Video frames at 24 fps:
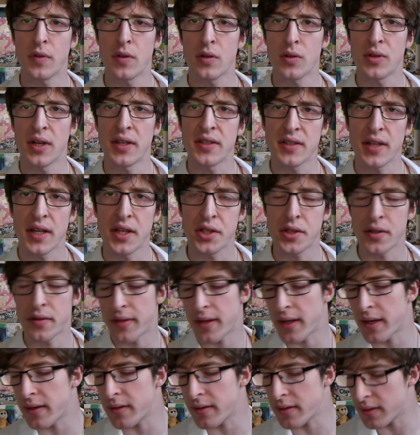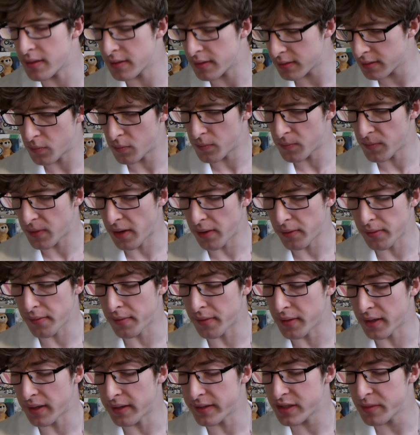translation than that other
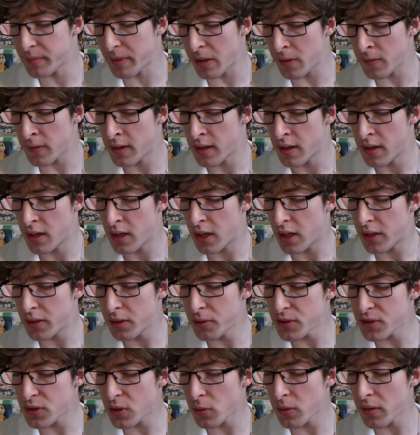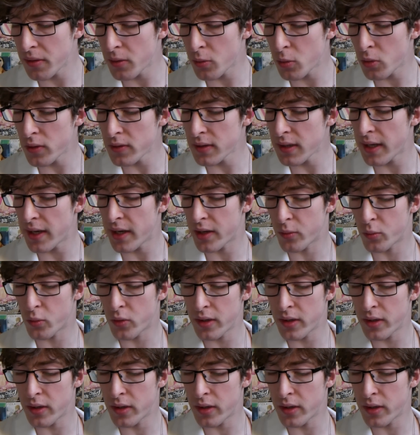thing. It's about a new story in the world line.